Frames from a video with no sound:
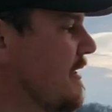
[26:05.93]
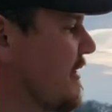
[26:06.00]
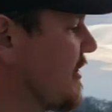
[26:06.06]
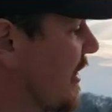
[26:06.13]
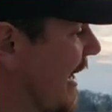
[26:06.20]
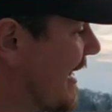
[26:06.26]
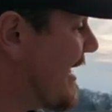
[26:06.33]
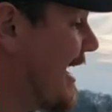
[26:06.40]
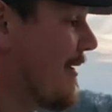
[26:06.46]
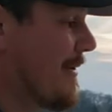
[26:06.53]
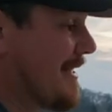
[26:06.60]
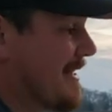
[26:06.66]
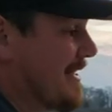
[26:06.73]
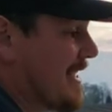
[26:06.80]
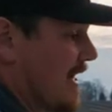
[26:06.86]
So I can't
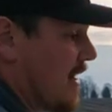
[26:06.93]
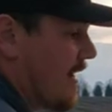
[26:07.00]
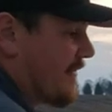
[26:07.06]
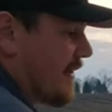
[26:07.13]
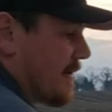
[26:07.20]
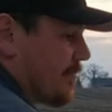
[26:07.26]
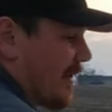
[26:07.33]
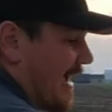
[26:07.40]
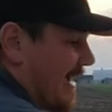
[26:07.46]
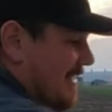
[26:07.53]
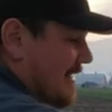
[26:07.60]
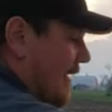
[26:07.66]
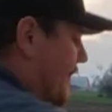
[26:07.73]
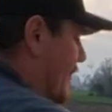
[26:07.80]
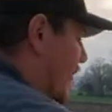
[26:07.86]
wait to take off this
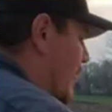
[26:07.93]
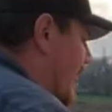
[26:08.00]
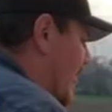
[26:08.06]
plastic, but